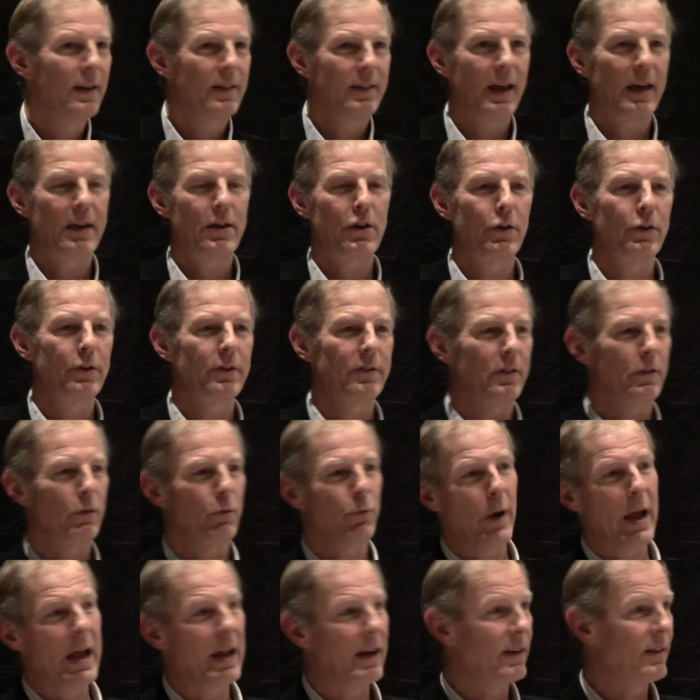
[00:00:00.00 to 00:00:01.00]
They use the
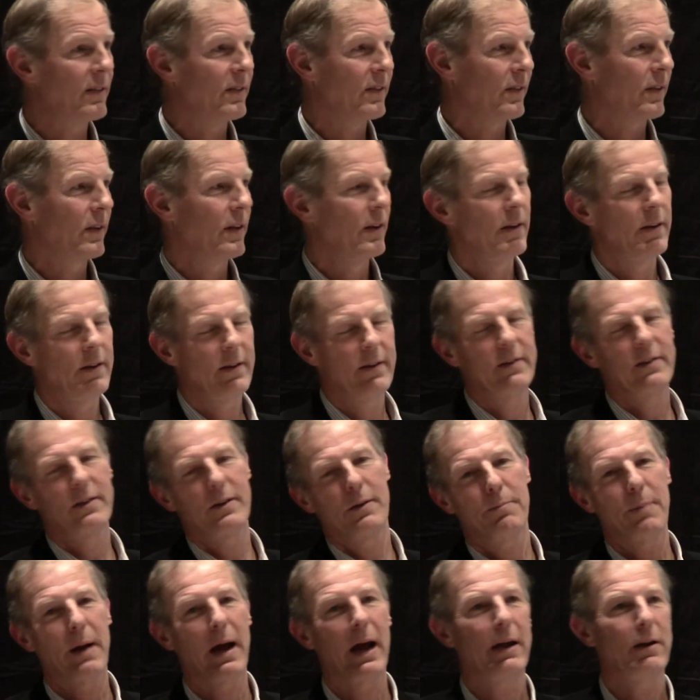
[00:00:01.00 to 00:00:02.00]
rents
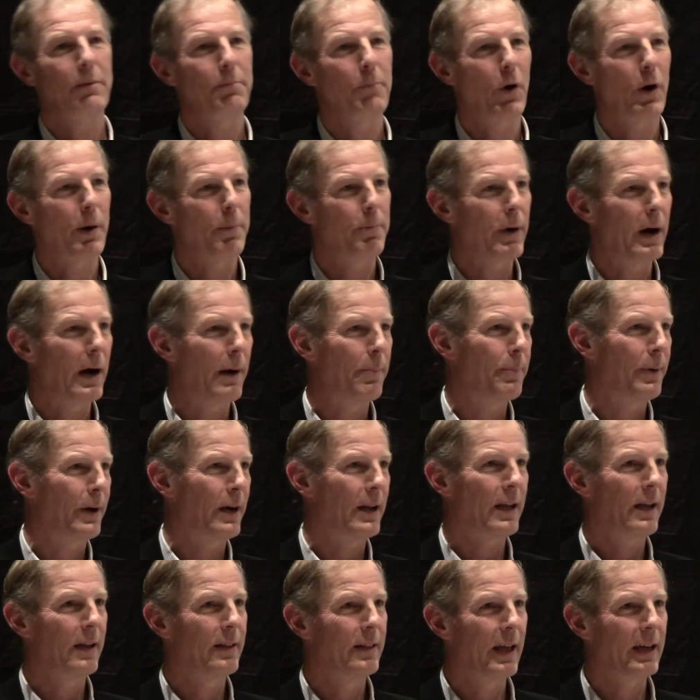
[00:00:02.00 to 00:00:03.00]
to buy more
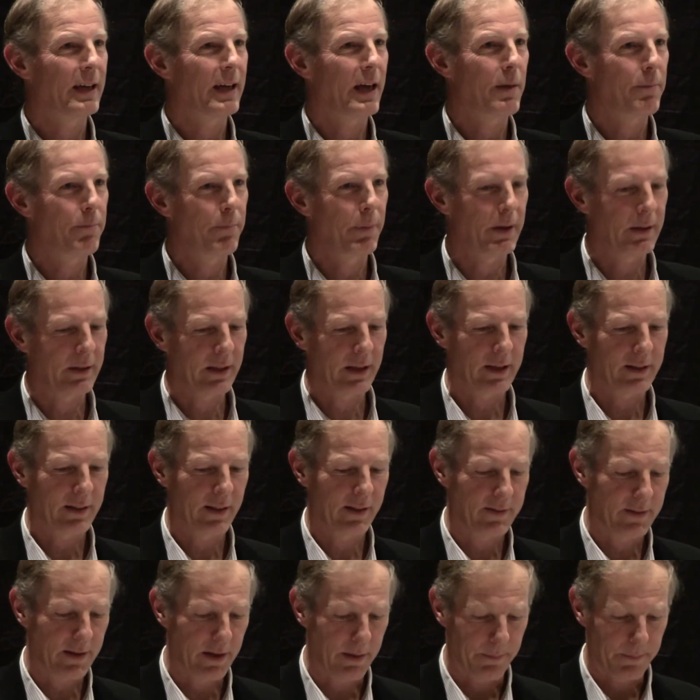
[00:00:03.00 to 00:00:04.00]
property, and they keep building
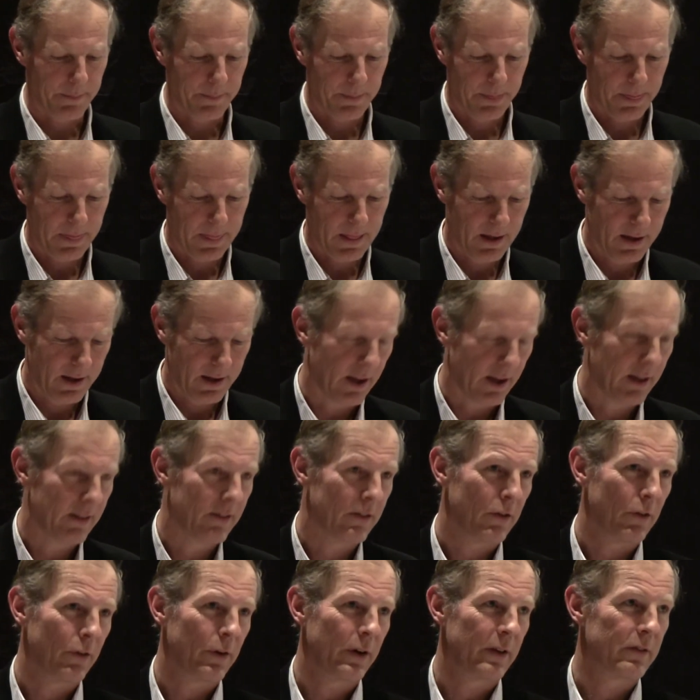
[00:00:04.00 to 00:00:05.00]
this up.
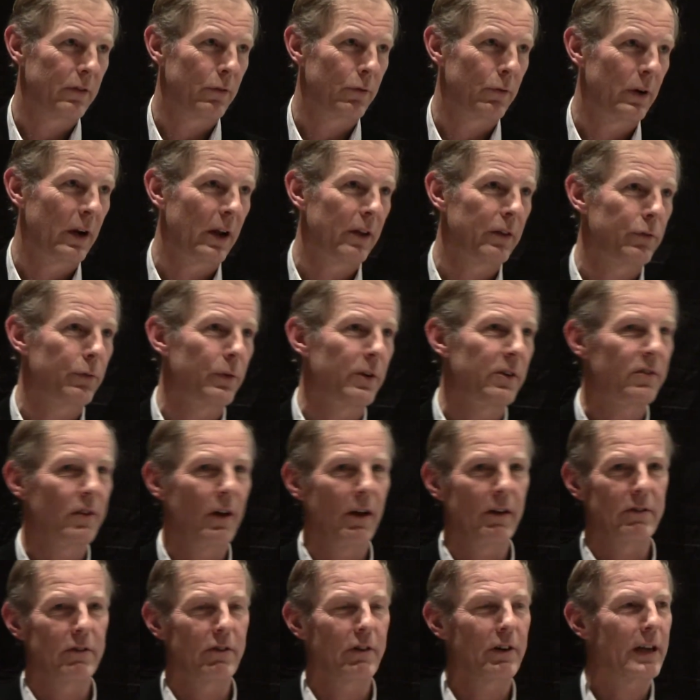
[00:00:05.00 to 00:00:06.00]
And so as a, as a
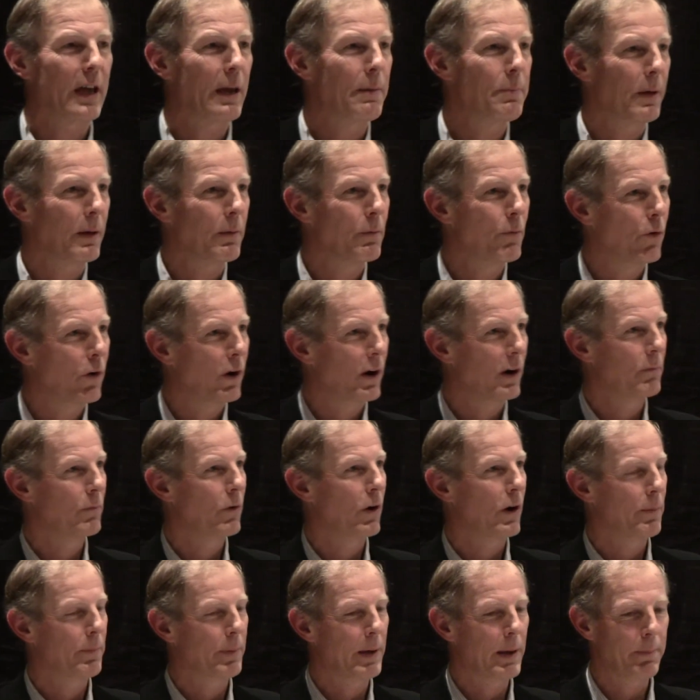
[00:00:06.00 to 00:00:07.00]
result, you're keeping more and
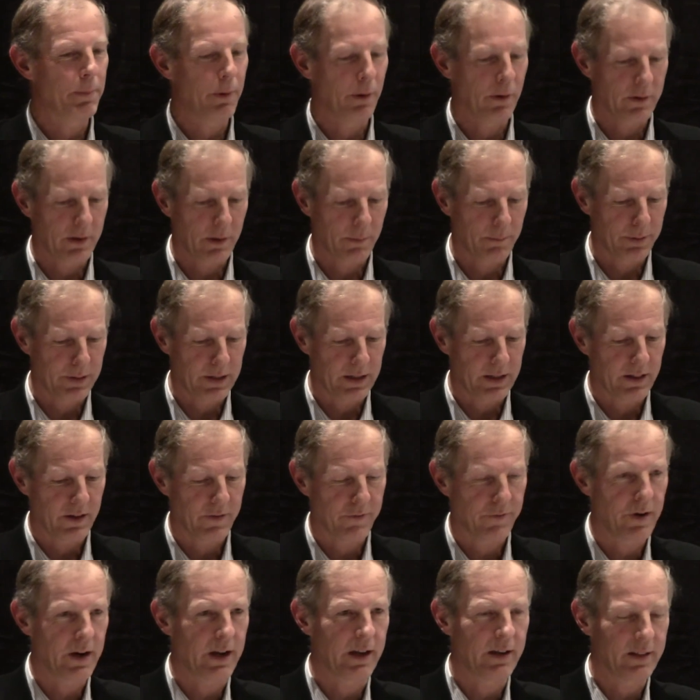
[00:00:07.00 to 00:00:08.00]
more people
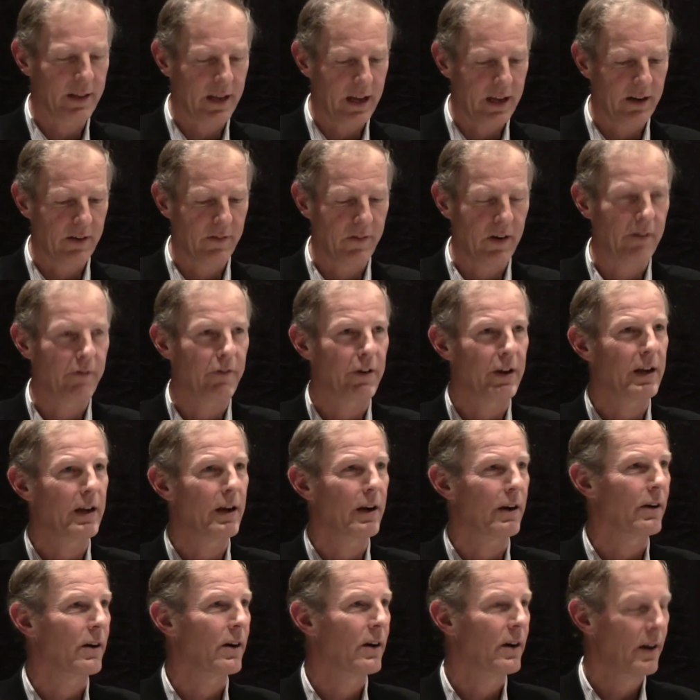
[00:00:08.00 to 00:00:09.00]
completely free. At the end of every
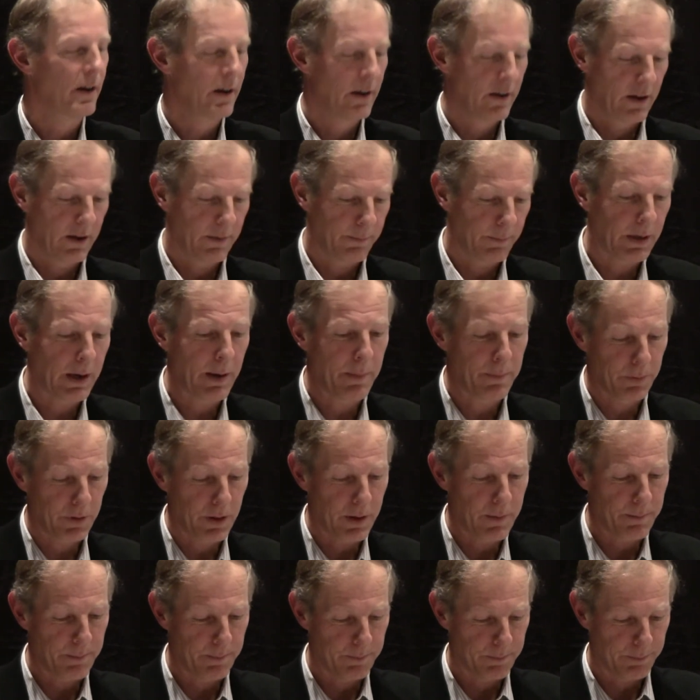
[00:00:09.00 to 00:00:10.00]
year,
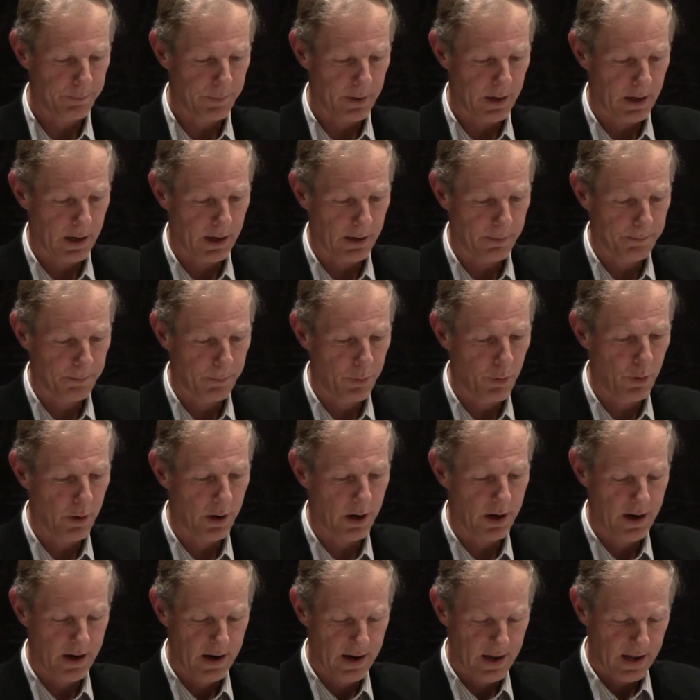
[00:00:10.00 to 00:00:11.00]
people uh,
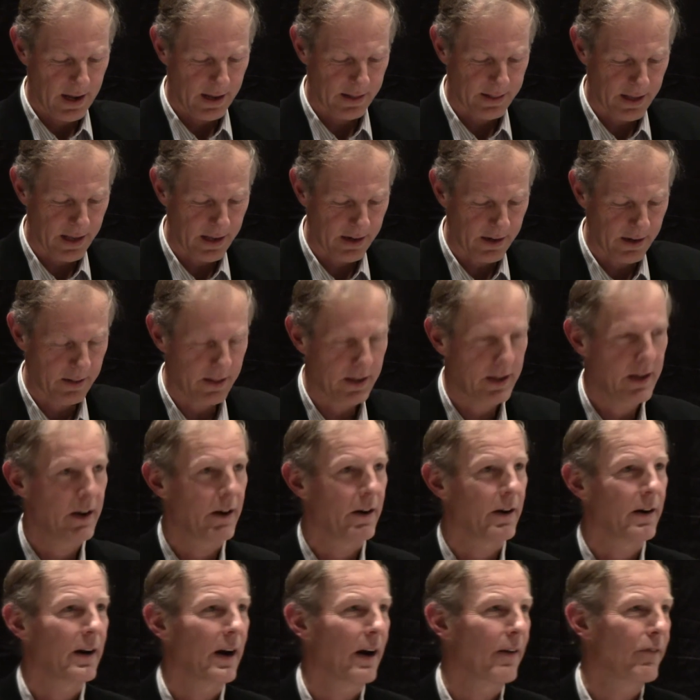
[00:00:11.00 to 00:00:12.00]
poor. At the end of the
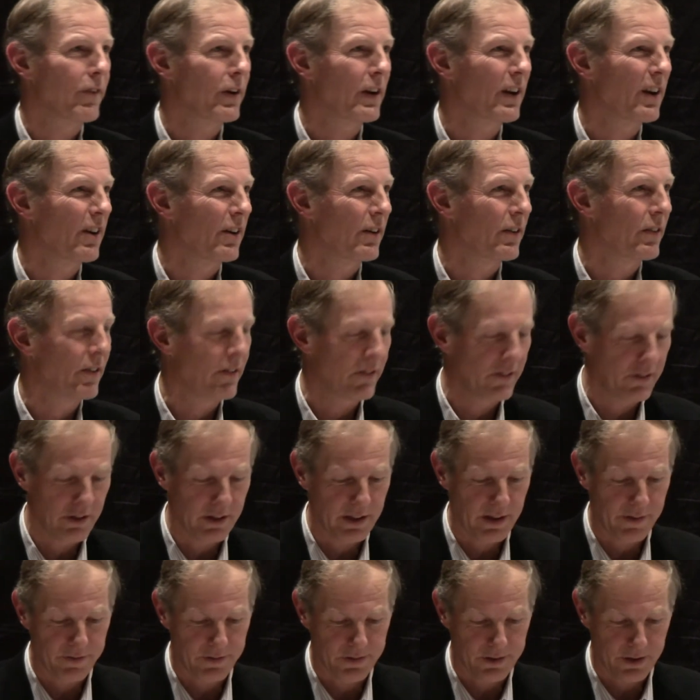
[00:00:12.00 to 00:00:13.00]
year, every year, they
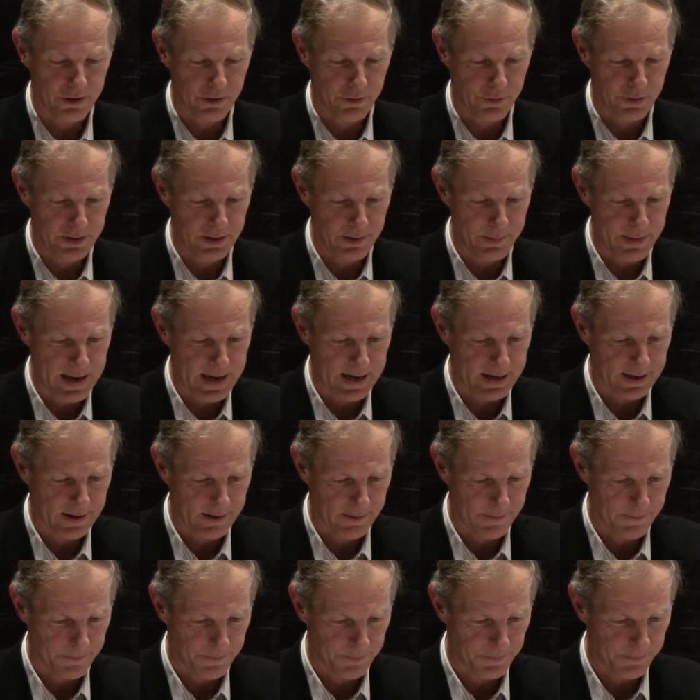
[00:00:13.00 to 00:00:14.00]
still have zero in the
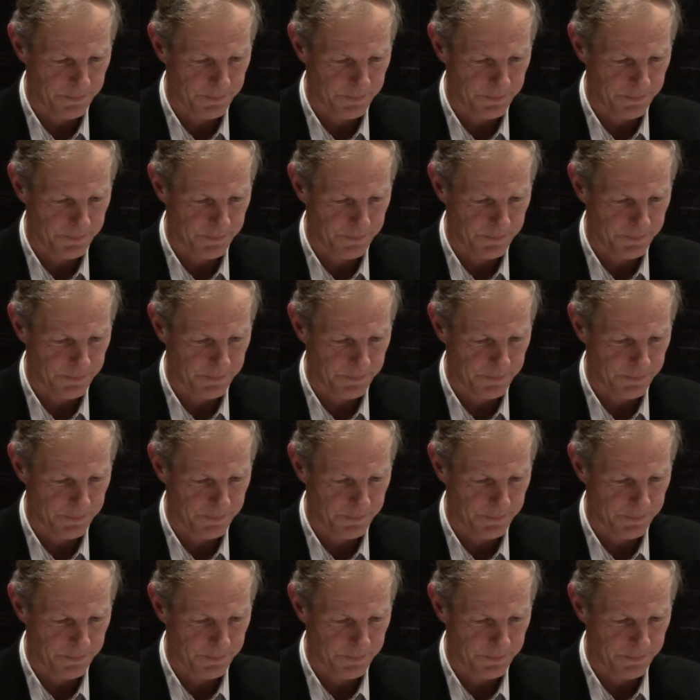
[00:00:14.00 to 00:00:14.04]
bank.